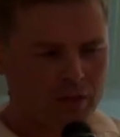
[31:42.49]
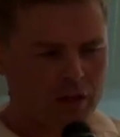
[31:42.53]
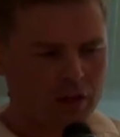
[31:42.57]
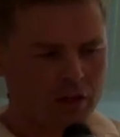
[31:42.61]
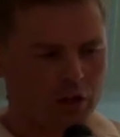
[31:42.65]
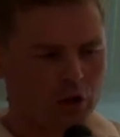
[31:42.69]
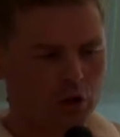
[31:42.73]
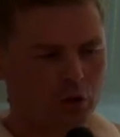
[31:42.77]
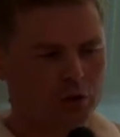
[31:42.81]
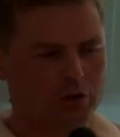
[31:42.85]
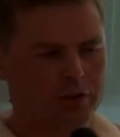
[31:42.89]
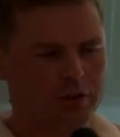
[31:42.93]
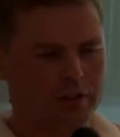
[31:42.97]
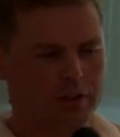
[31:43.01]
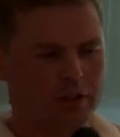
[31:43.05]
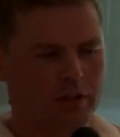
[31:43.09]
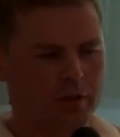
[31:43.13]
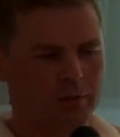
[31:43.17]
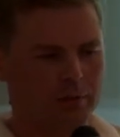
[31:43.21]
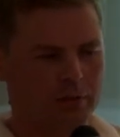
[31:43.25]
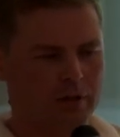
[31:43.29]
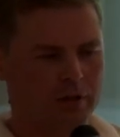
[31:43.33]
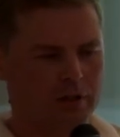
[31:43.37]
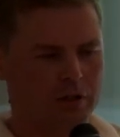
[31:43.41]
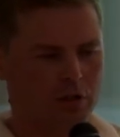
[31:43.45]
your
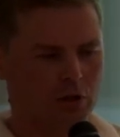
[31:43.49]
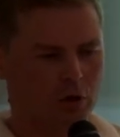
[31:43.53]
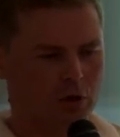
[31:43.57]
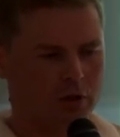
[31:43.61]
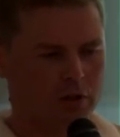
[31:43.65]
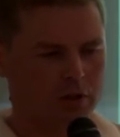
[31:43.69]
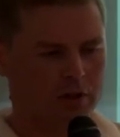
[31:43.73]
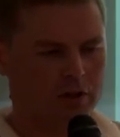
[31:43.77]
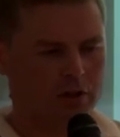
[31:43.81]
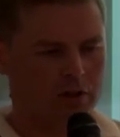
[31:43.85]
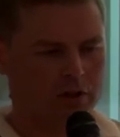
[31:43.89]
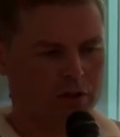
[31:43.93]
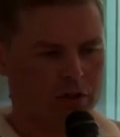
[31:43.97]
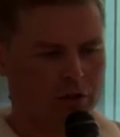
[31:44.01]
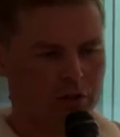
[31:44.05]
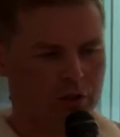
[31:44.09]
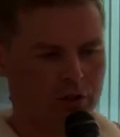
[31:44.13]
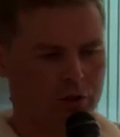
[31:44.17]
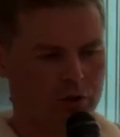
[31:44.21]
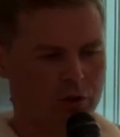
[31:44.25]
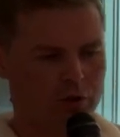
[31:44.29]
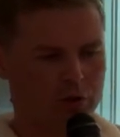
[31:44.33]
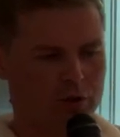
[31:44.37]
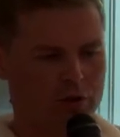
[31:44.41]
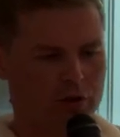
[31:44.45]
team is going
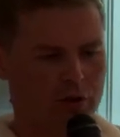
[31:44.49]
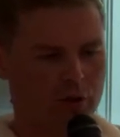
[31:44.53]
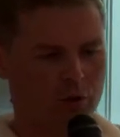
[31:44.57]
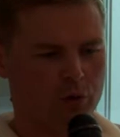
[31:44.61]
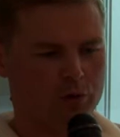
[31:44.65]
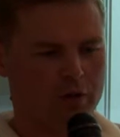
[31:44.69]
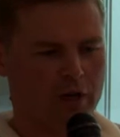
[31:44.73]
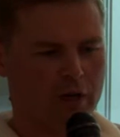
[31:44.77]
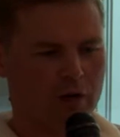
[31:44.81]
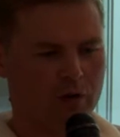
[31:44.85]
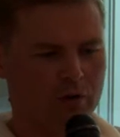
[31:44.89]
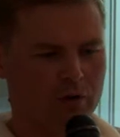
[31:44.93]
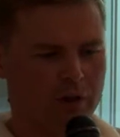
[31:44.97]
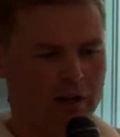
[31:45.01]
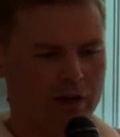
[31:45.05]
to slow down,